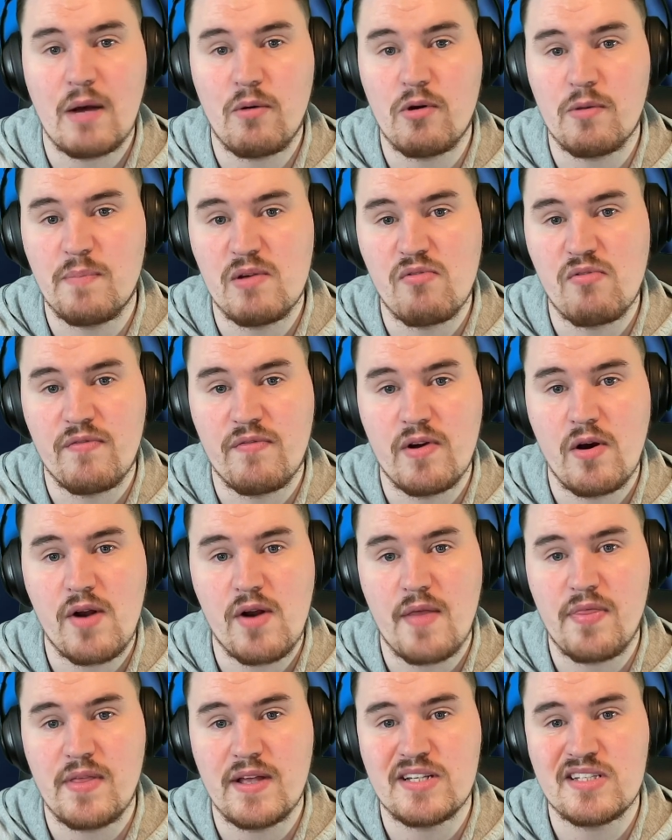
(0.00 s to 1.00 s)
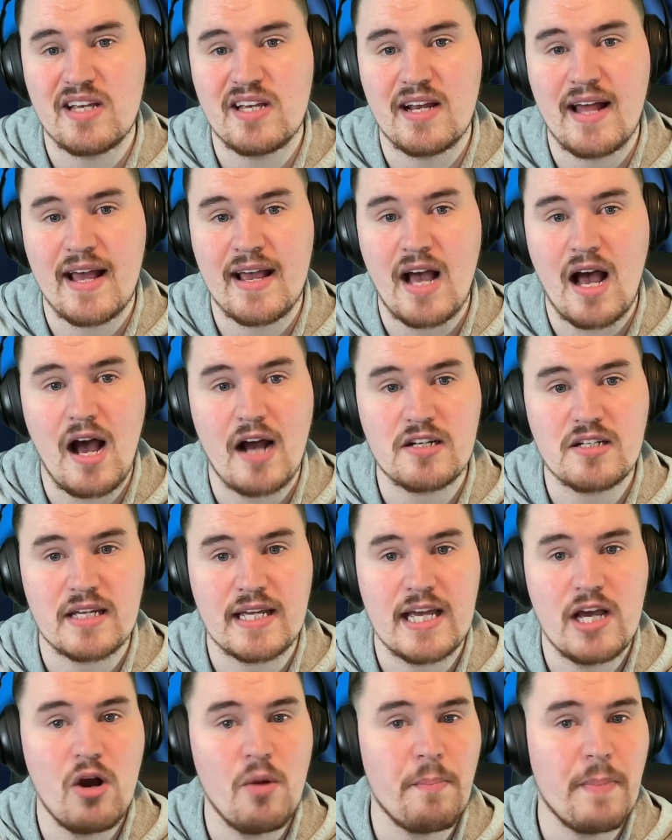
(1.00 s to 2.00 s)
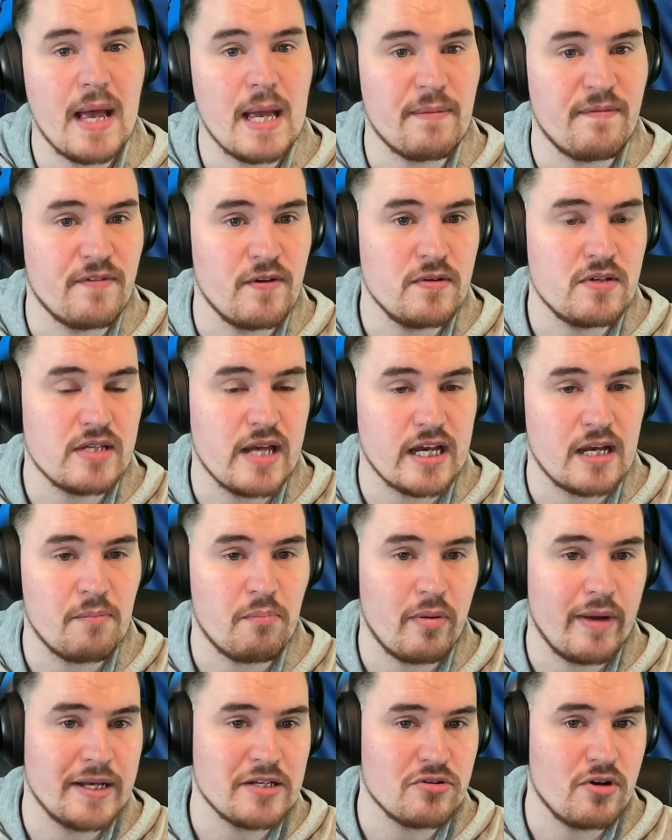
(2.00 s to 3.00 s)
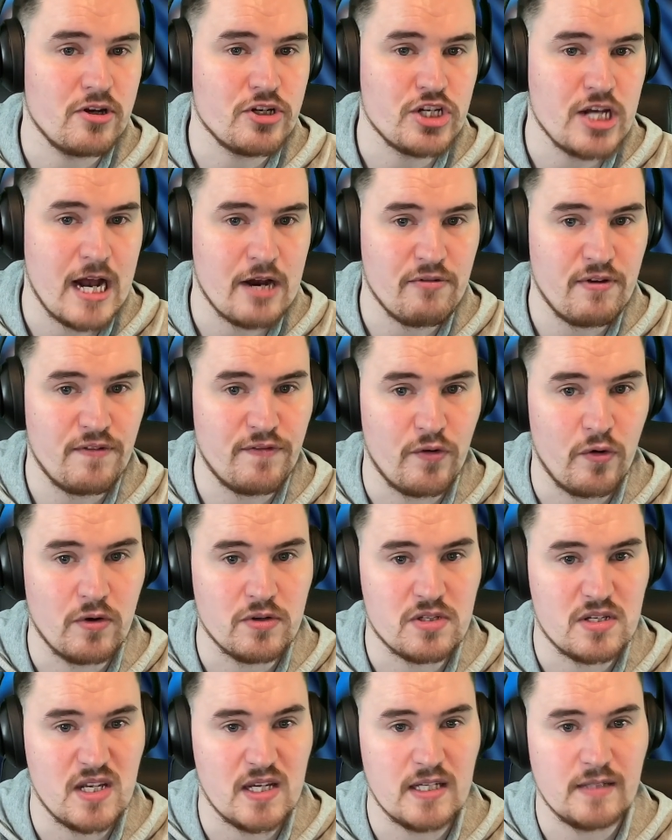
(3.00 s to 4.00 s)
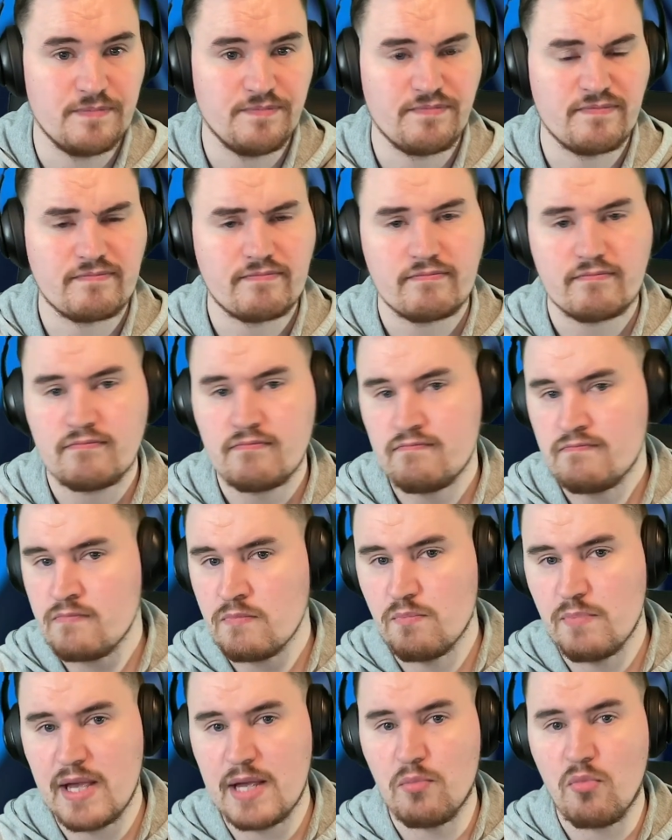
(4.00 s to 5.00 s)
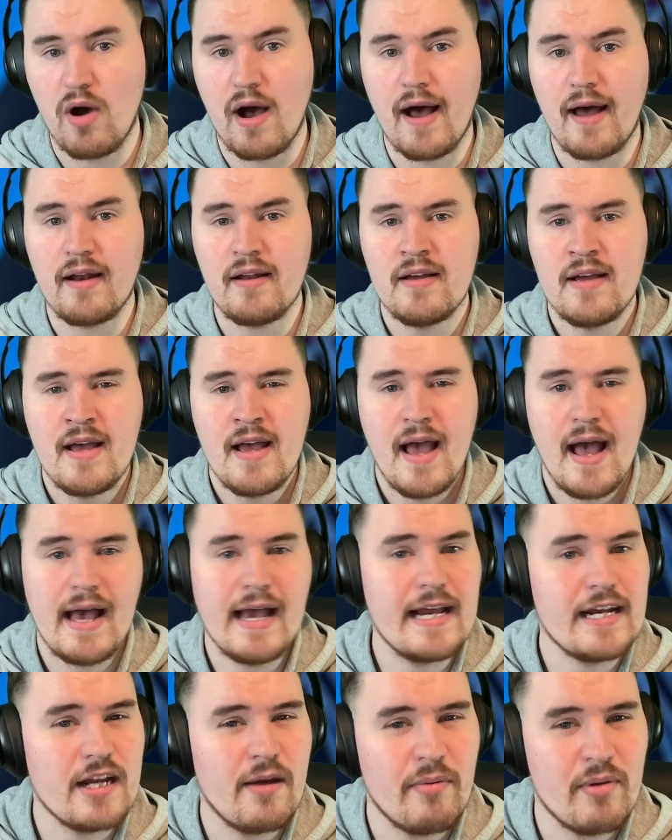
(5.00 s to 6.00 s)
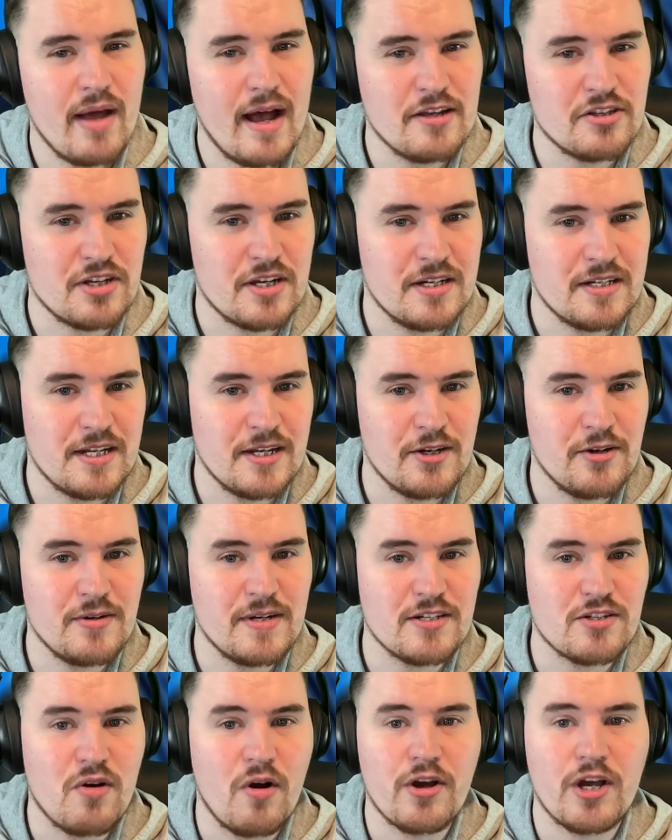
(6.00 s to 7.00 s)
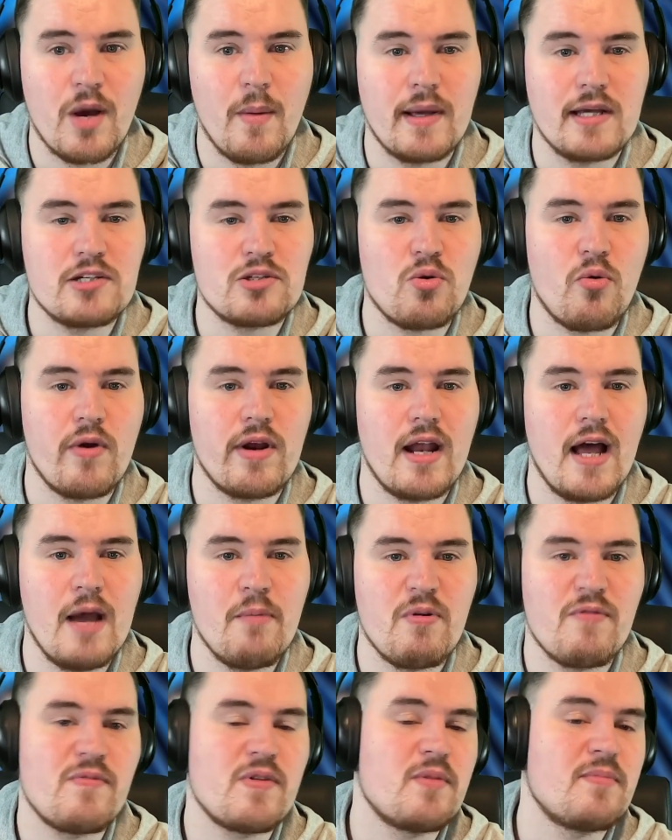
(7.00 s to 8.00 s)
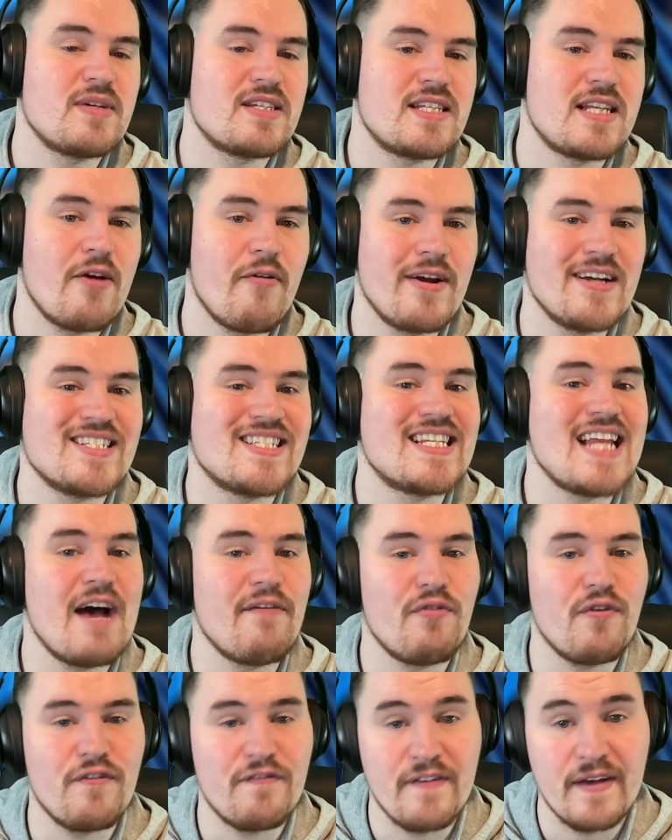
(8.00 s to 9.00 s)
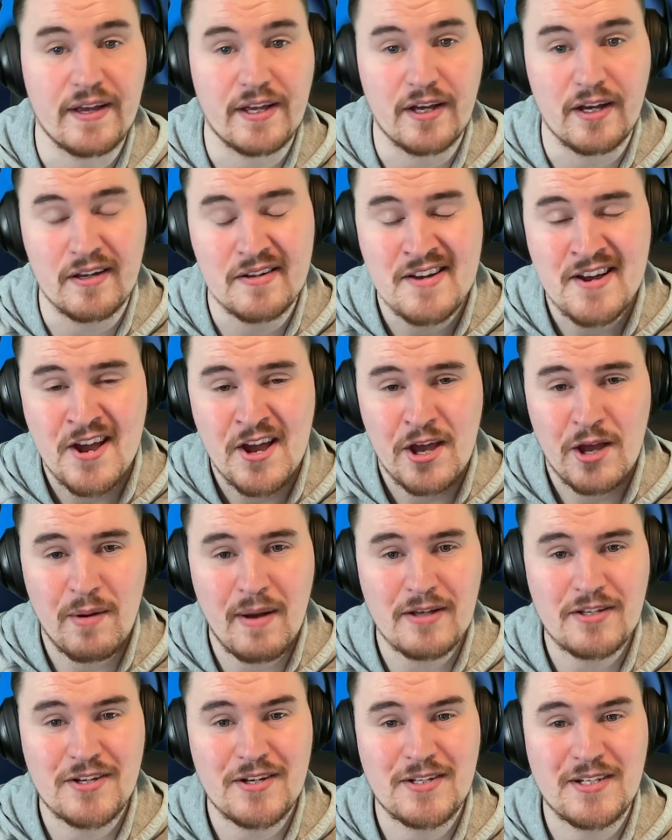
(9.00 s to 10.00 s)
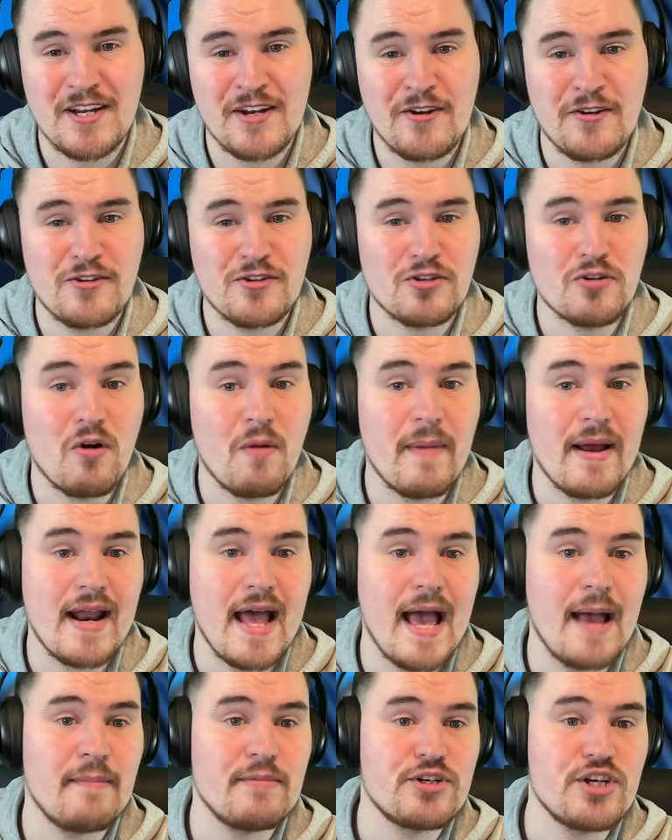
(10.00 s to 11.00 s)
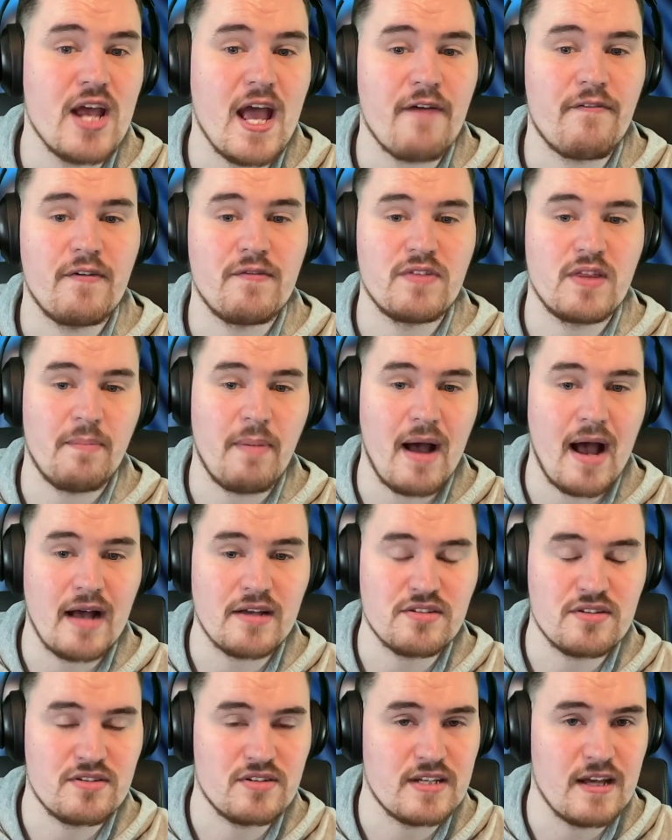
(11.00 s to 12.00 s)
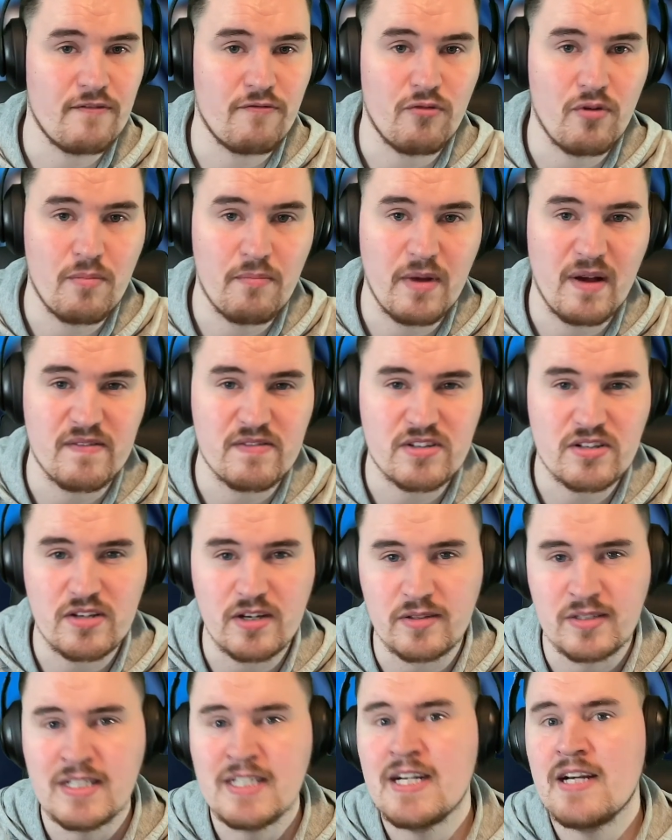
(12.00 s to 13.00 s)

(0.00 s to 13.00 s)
that would be revealed at the TNA Hard to Kill pay per view taking place on January 14. Meanwhile, AEW has continued its ongoing storyline with the mysterious devil figure who has continued to torment MJF over the past several months. So,